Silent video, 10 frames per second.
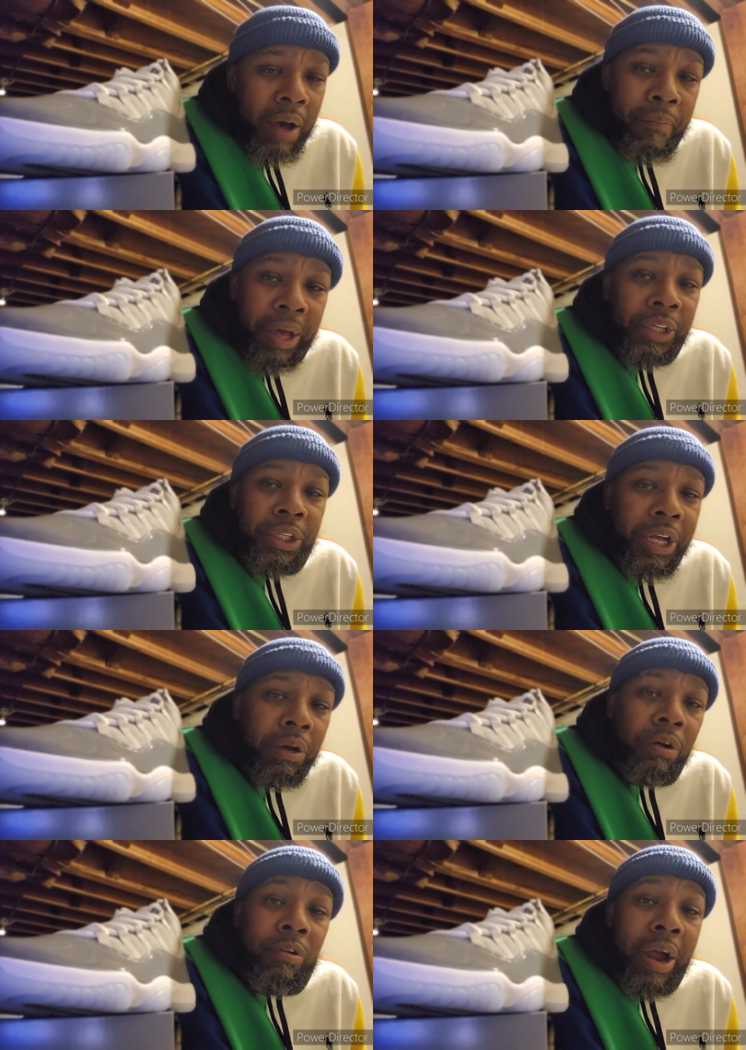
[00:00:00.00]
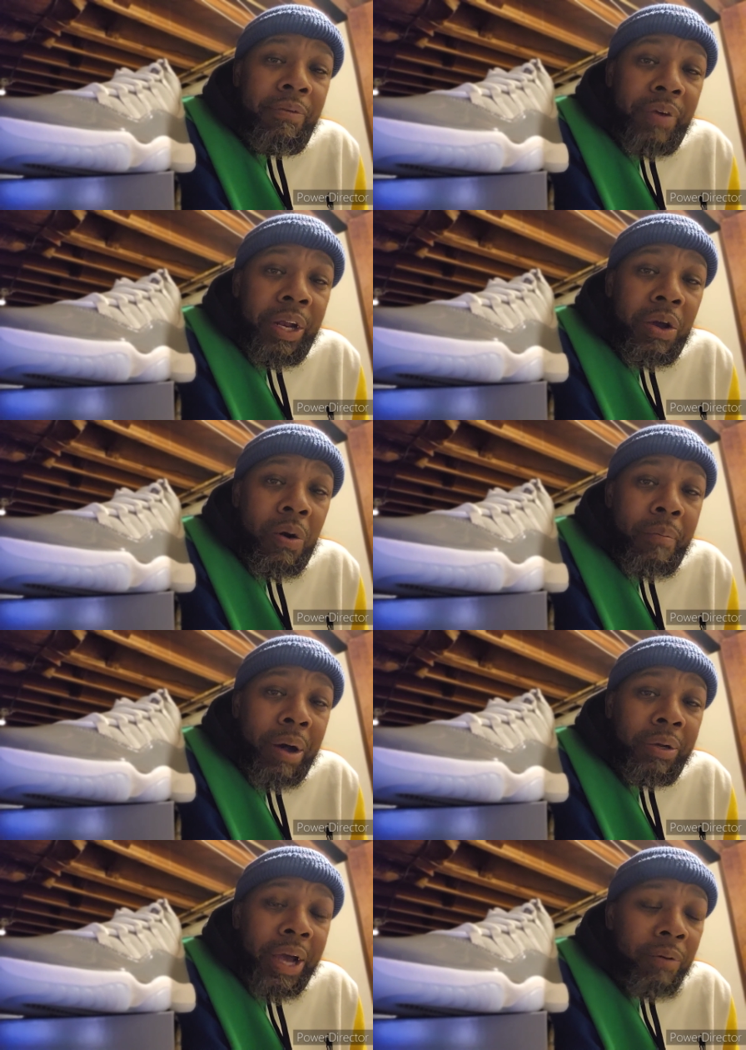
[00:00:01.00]
I'll make a sneaker right video
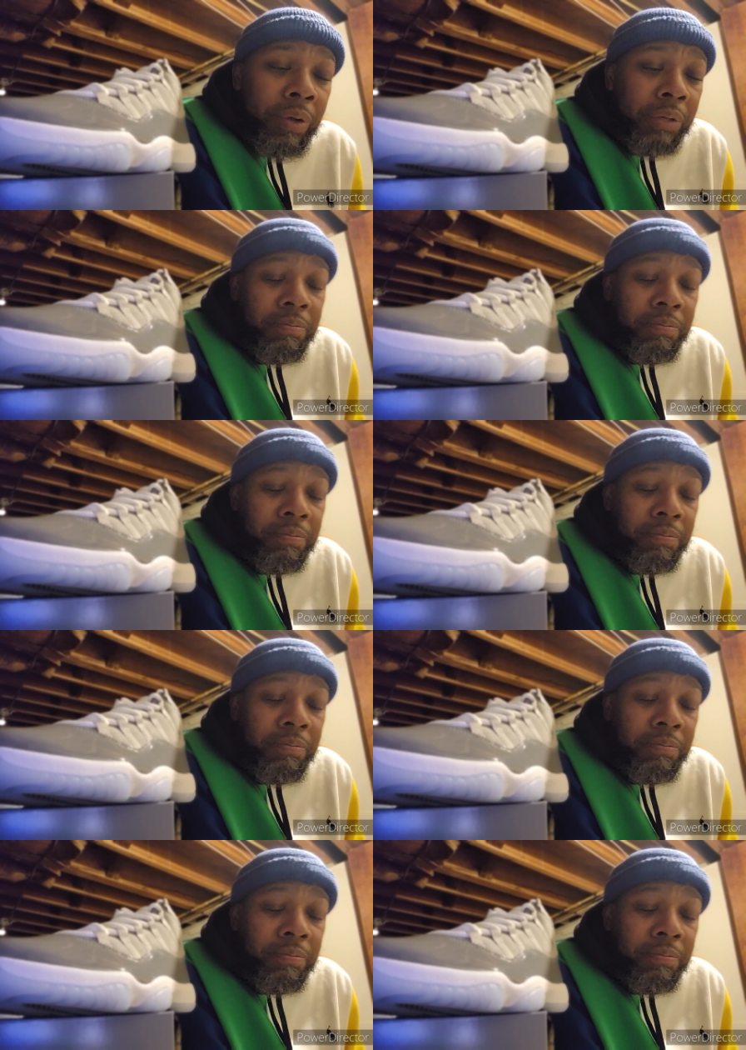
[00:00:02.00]
about that.